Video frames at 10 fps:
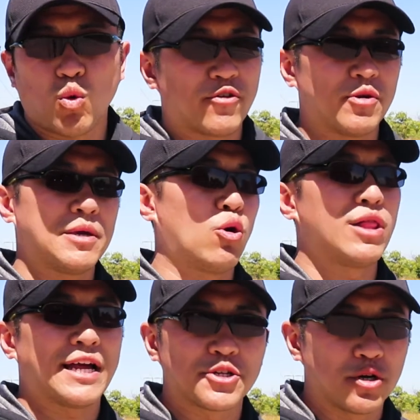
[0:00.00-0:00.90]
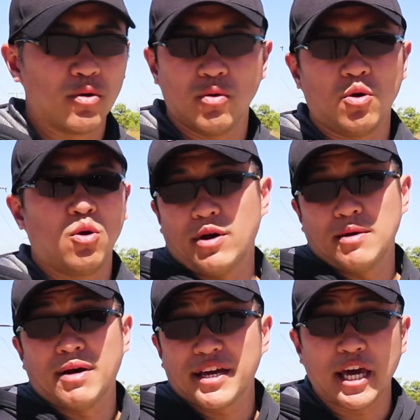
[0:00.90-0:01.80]
whether it be Orlando
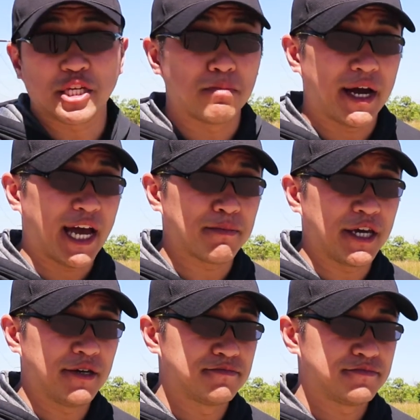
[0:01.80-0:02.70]
or, in my case, Miami.